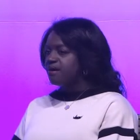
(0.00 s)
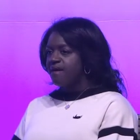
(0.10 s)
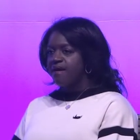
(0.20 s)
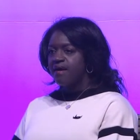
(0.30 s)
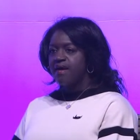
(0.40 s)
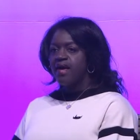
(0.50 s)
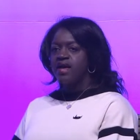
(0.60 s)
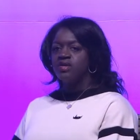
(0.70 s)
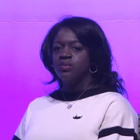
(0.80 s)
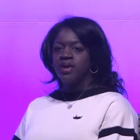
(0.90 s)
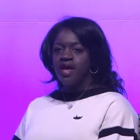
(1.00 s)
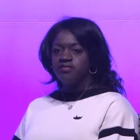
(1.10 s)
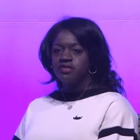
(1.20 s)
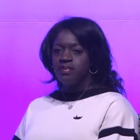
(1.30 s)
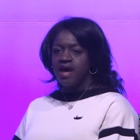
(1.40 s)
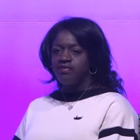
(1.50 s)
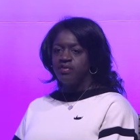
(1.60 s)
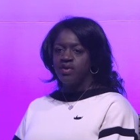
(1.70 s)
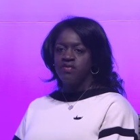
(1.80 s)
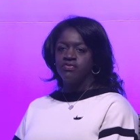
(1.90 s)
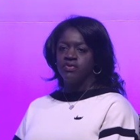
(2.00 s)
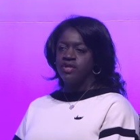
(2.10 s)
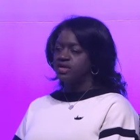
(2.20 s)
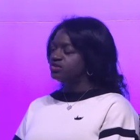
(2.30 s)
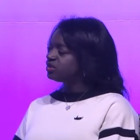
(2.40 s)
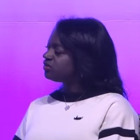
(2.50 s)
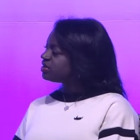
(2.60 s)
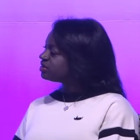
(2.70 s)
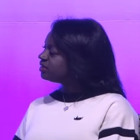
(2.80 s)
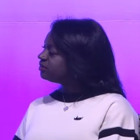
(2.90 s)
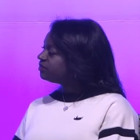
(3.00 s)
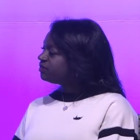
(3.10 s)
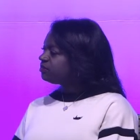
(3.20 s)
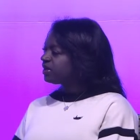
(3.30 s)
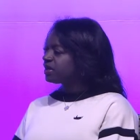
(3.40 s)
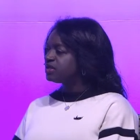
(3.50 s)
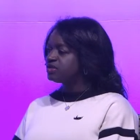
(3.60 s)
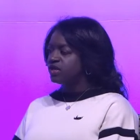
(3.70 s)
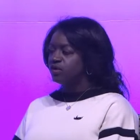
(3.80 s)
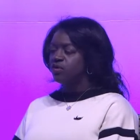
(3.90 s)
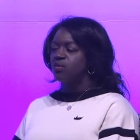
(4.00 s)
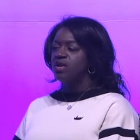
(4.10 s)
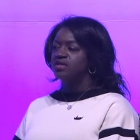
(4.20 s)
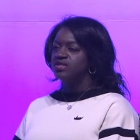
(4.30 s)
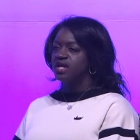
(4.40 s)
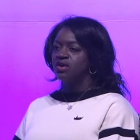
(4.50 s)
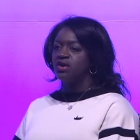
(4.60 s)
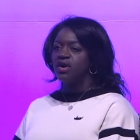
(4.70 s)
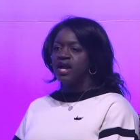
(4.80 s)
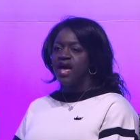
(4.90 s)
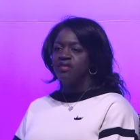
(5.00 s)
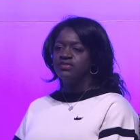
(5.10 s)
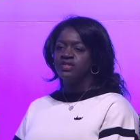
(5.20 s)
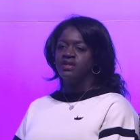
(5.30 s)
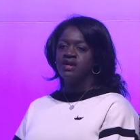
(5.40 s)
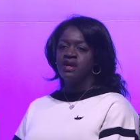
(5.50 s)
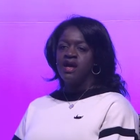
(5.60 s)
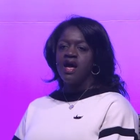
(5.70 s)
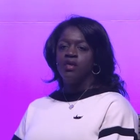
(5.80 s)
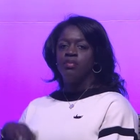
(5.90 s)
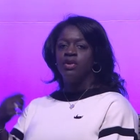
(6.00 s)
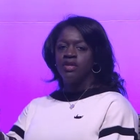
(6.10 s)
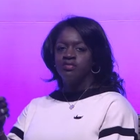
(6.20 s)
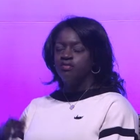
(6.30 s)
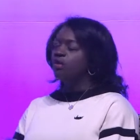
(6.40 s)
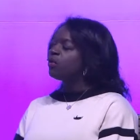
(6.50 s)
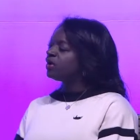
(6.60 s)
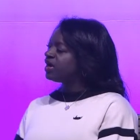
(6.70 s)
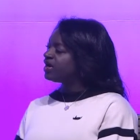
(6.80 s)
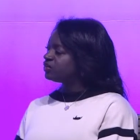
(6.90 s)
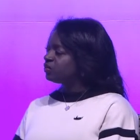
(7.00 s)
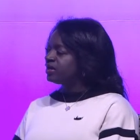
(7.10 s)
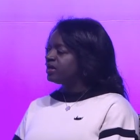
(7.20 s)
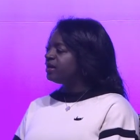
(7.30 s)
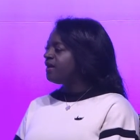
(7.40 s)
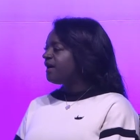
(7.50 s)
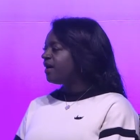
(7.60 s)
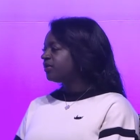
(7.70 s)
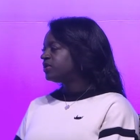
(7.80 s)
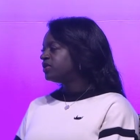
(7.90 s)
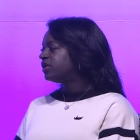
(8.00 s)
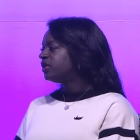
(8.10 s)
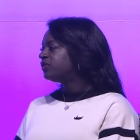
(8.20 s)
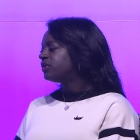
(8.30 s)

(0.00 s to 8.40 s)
Uh, and we have to path the way for the next generation because they're the ones that are going to have to uh, pull it forward as we um, continue.